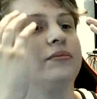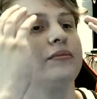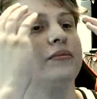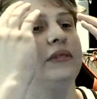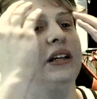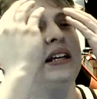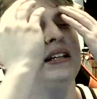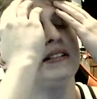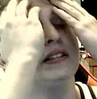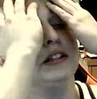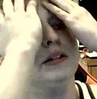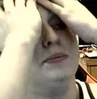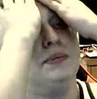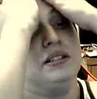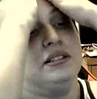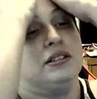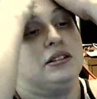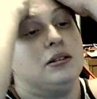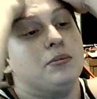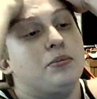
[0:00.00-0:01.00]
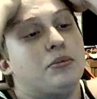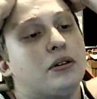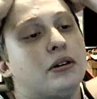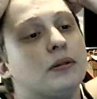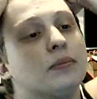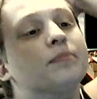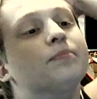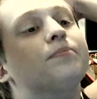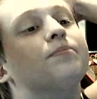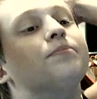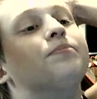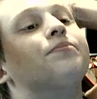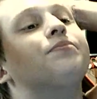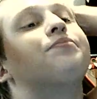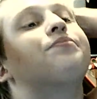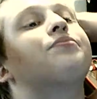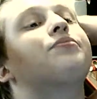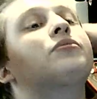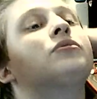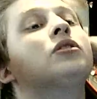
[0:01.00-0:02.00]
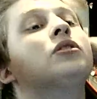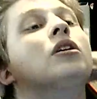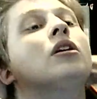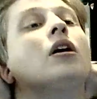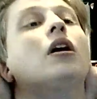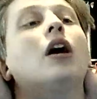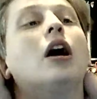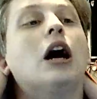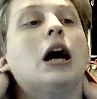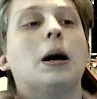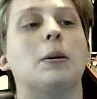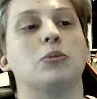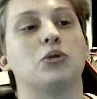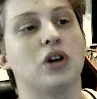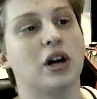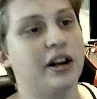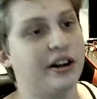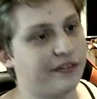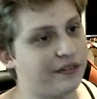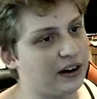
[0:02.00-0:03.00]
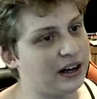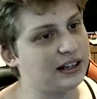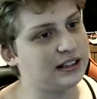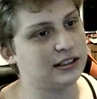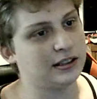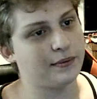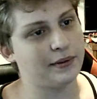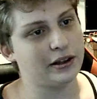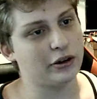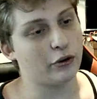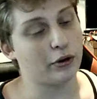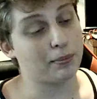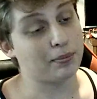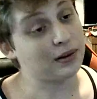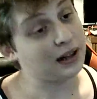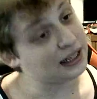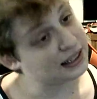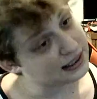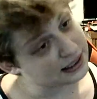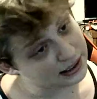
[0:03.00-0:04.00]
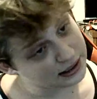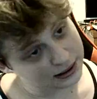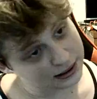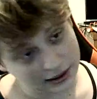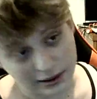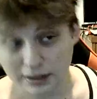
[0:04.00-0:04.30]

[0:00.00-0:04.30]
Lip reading: it's gonna be something. I'm trying to find something to replace it.